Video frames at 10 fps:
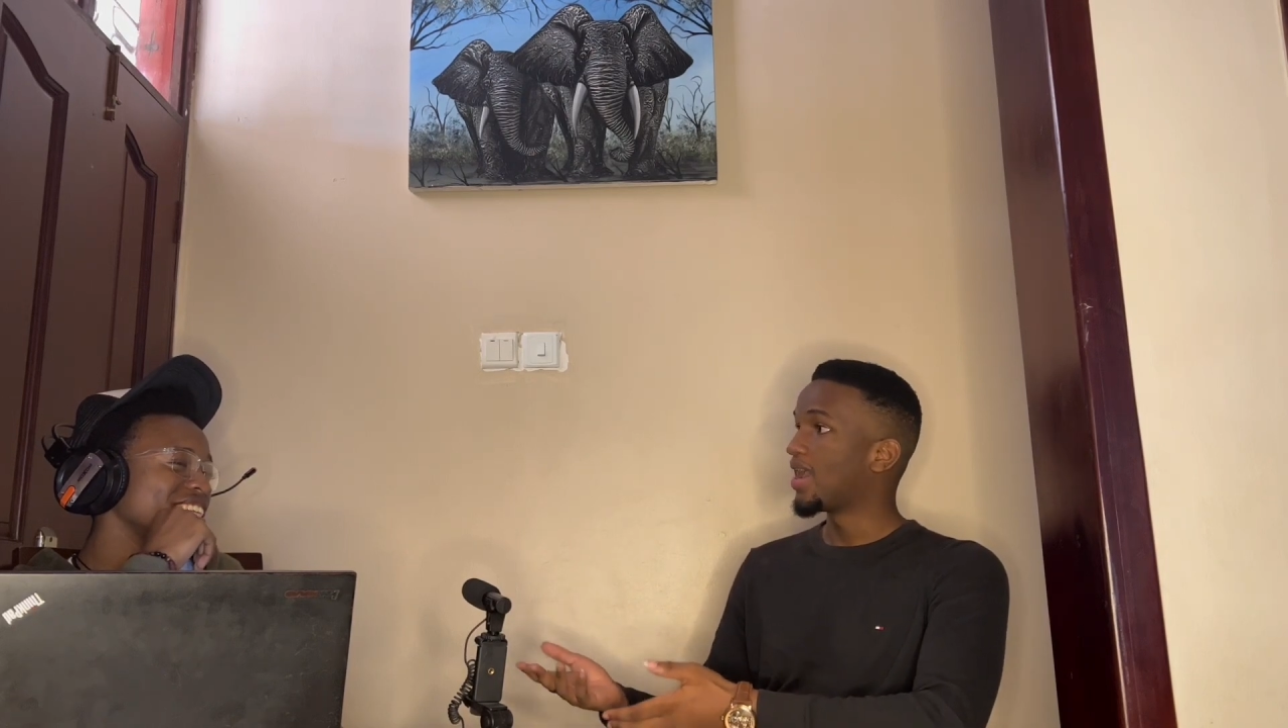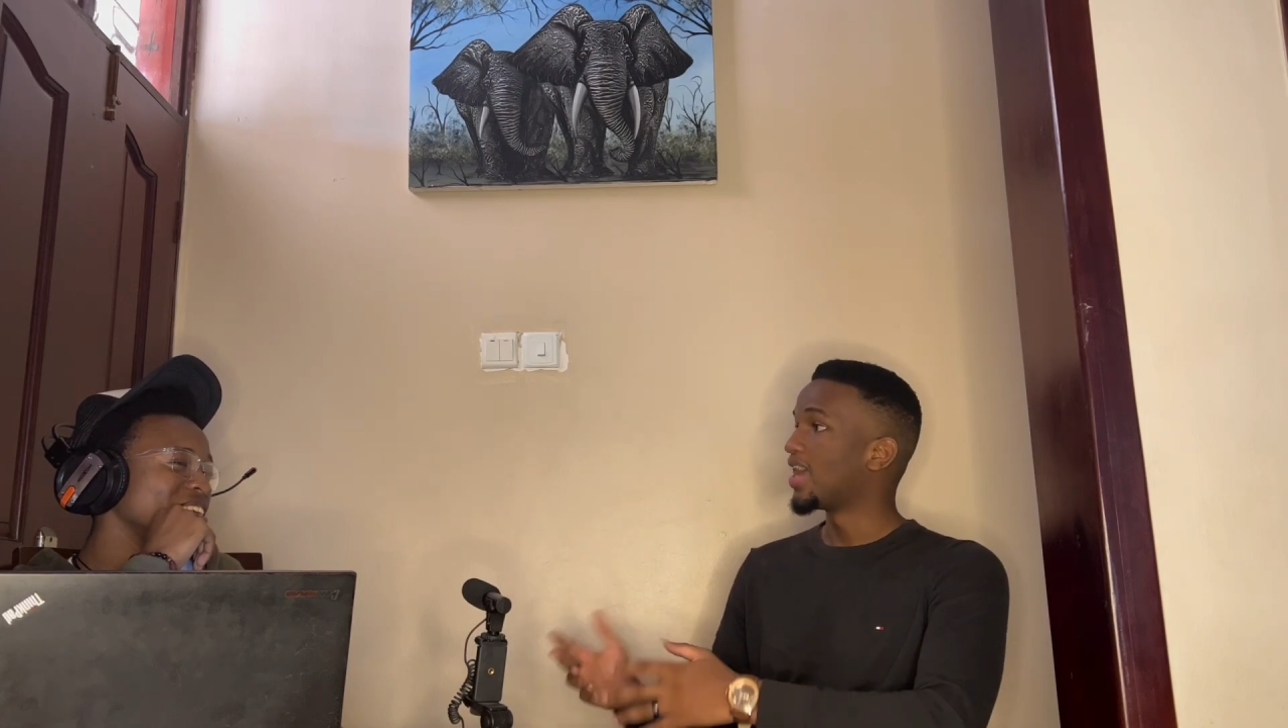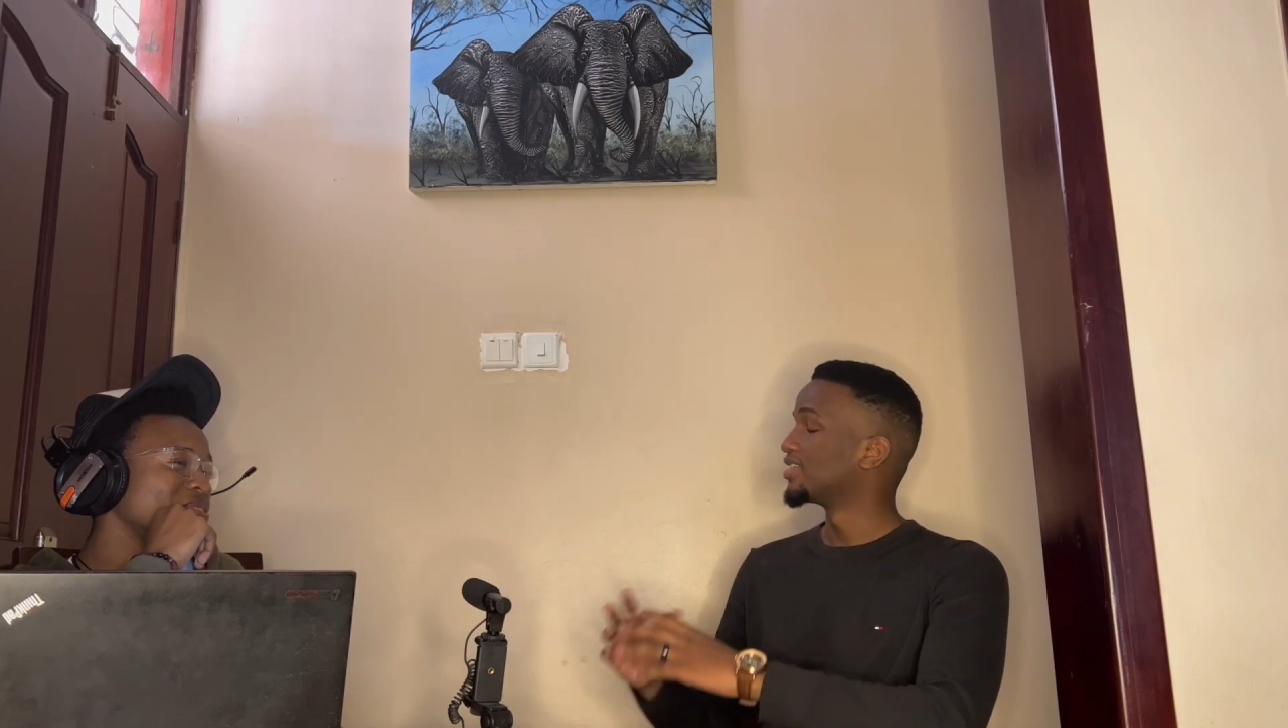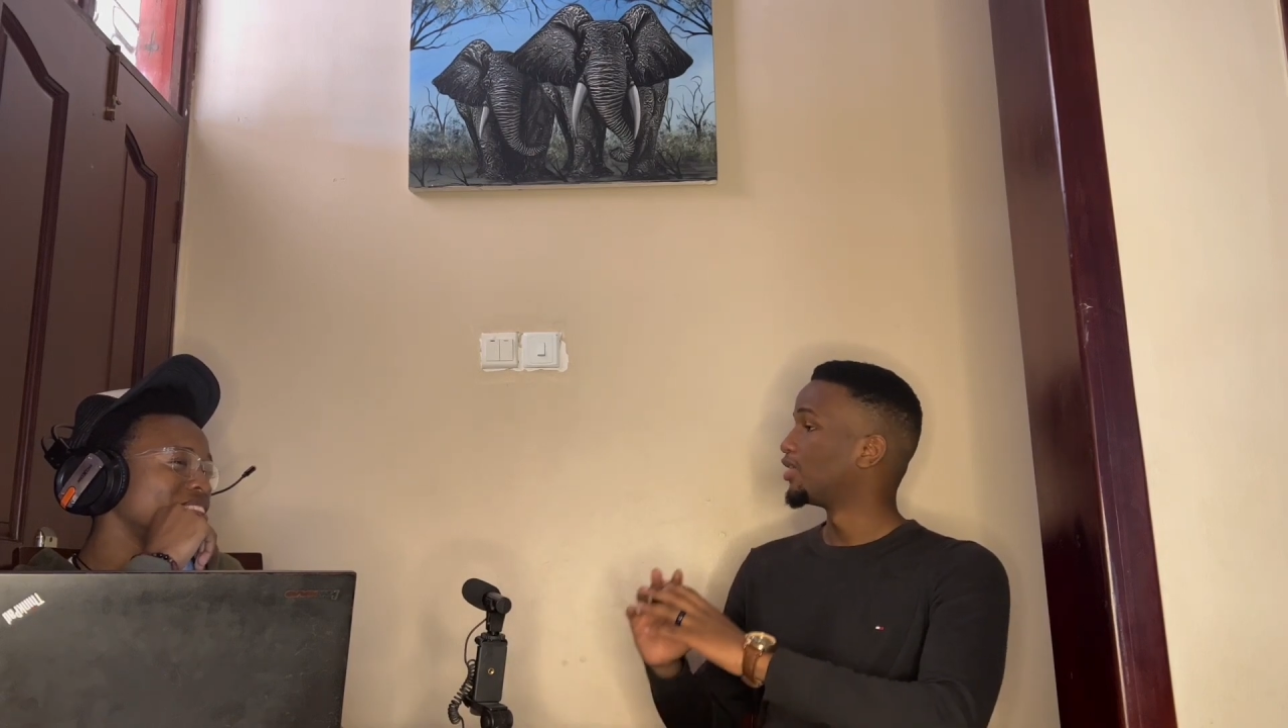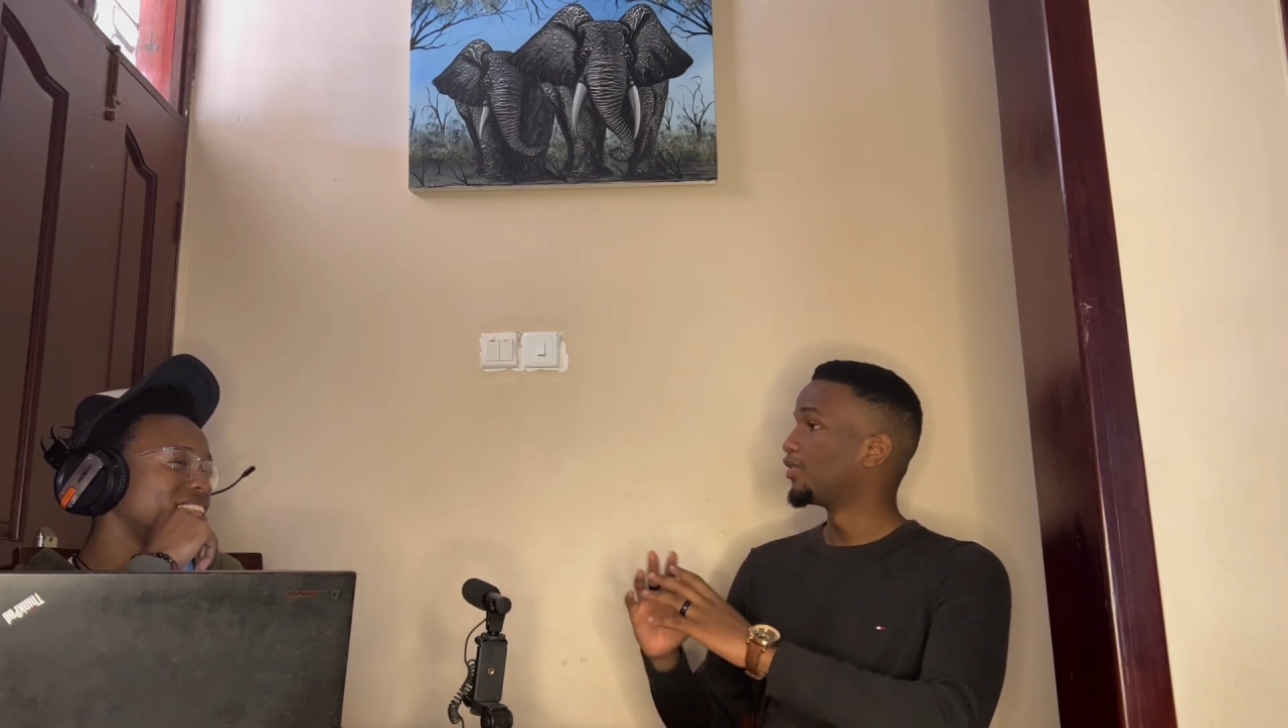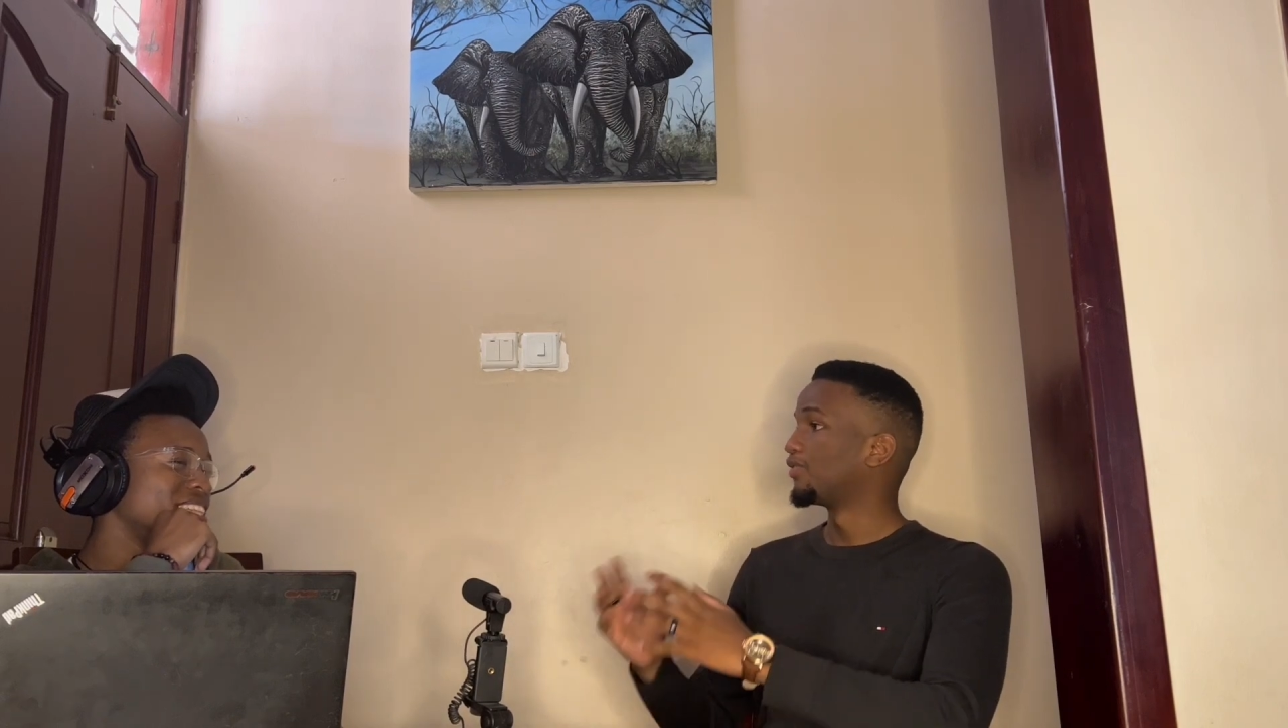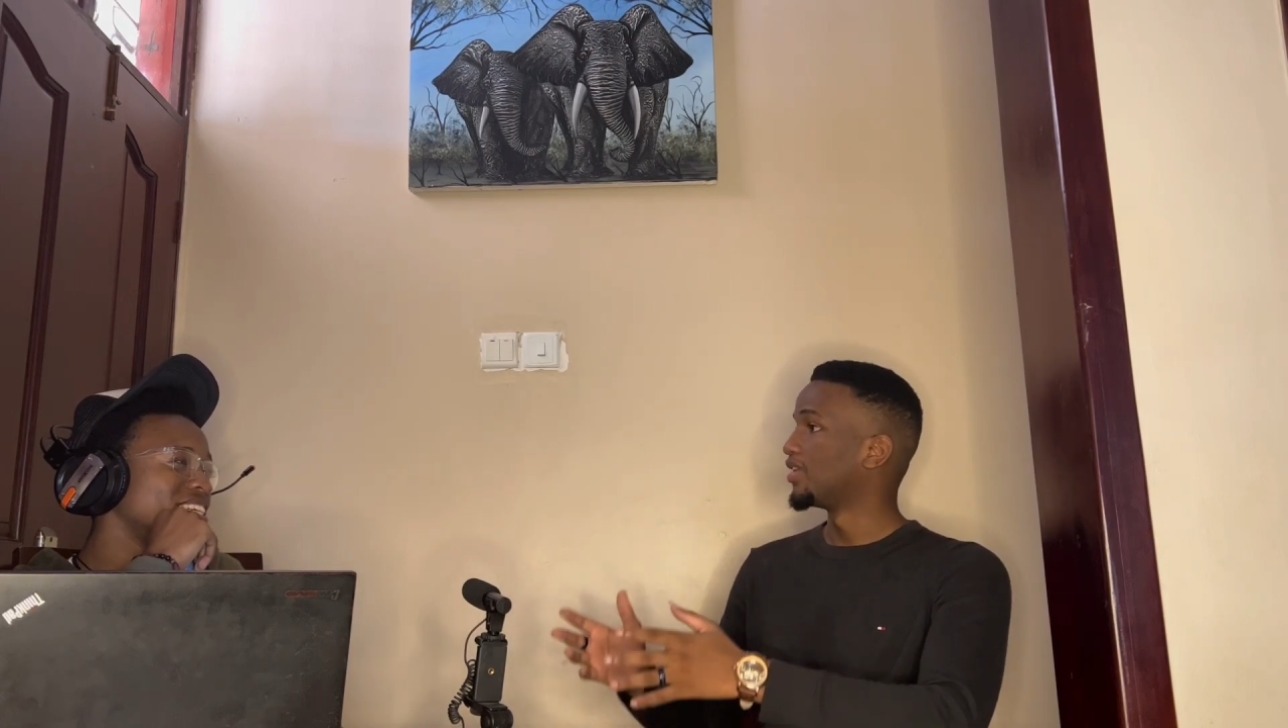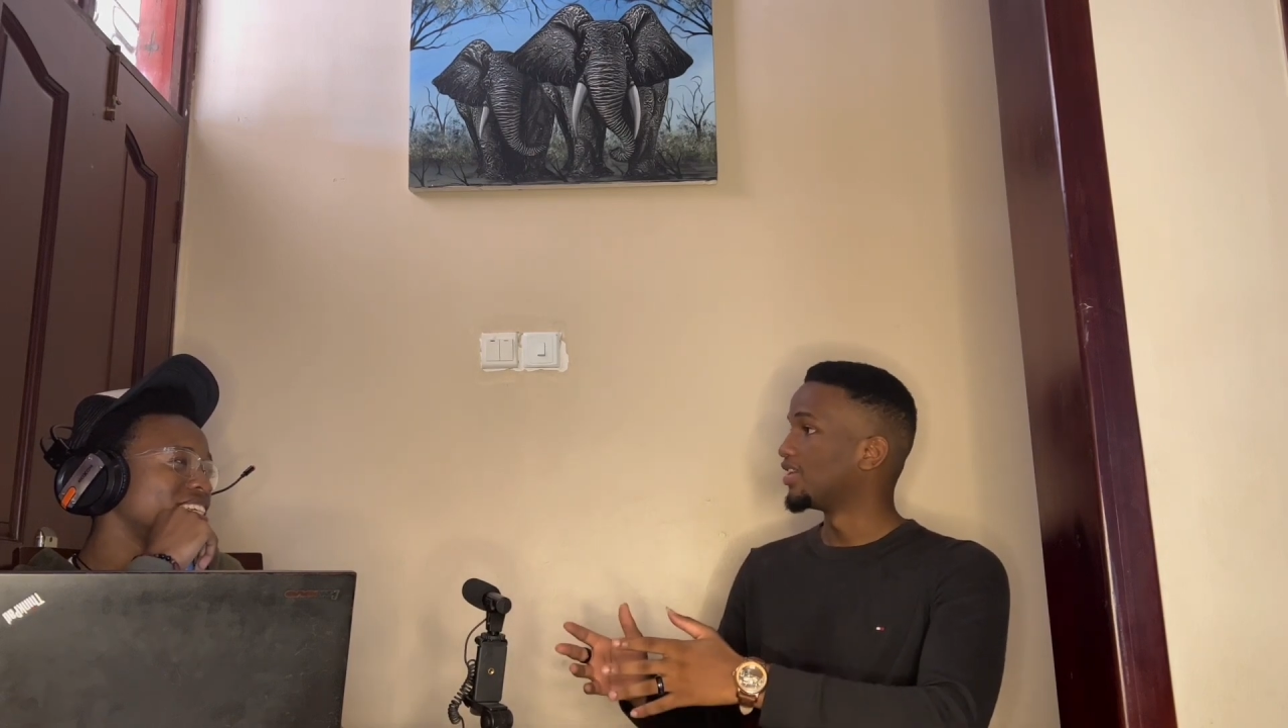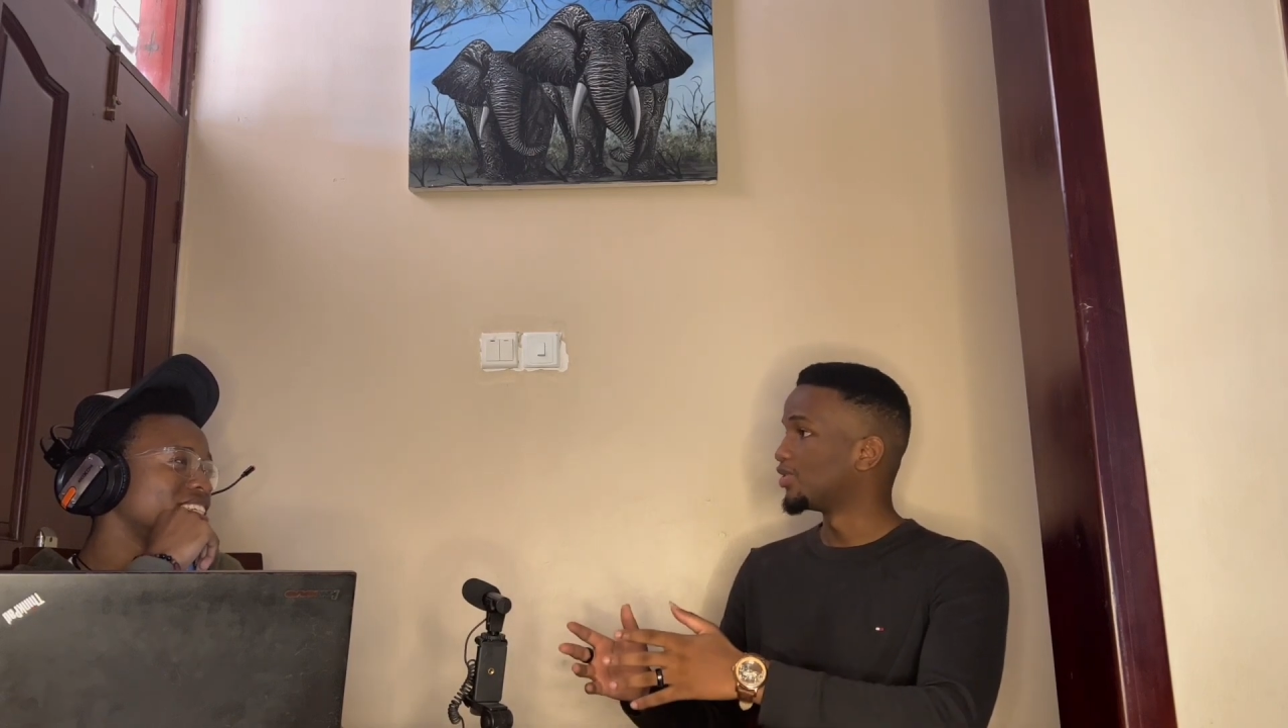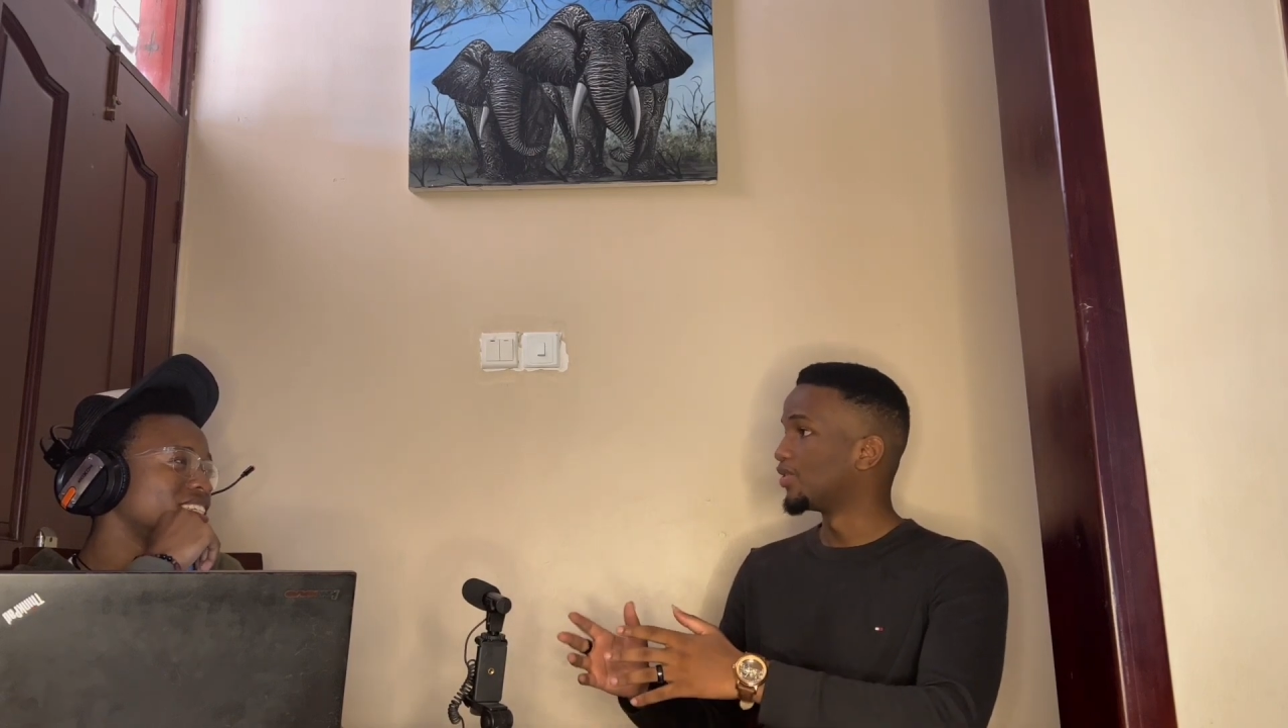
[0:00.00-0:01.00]
has a lot of
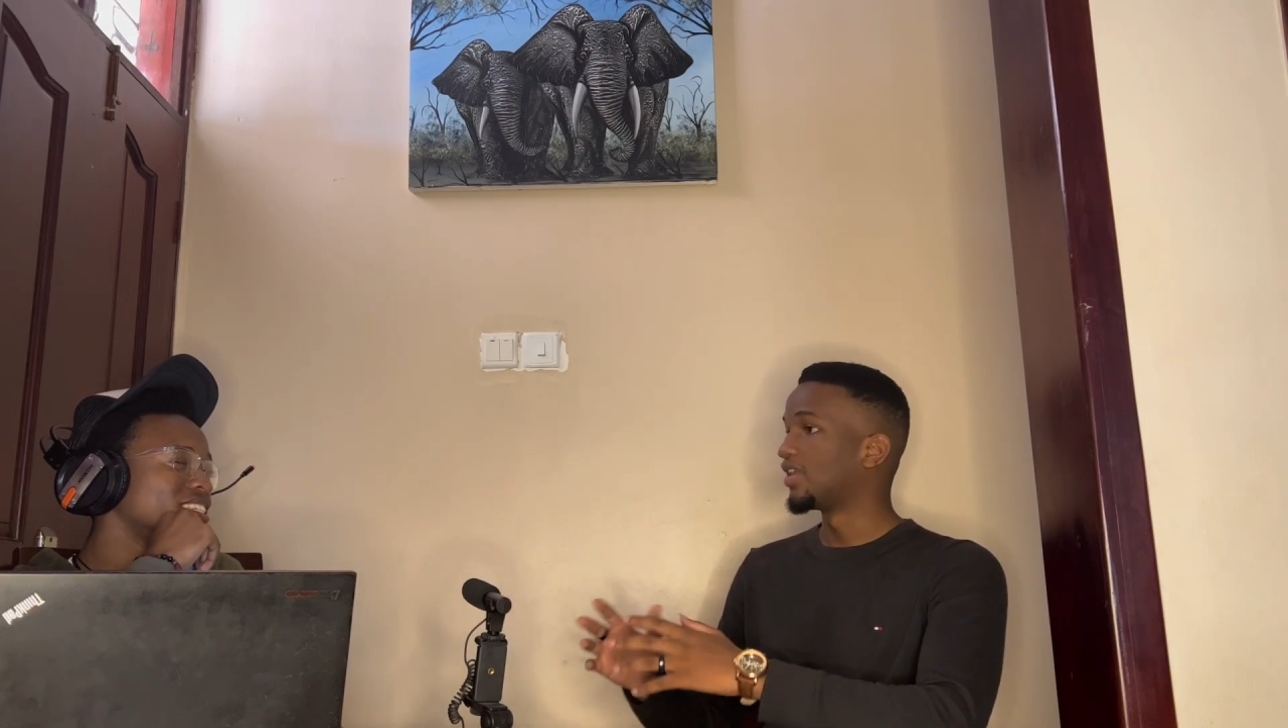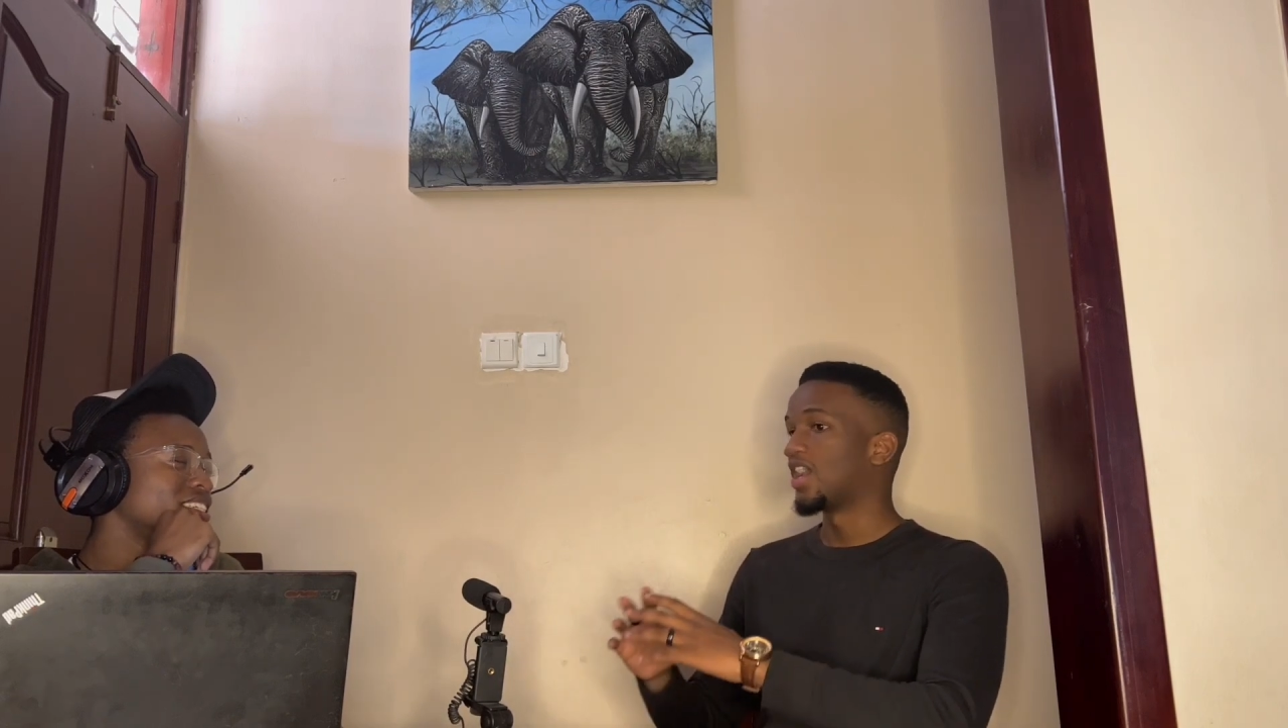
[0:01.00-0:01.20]
things. You know, they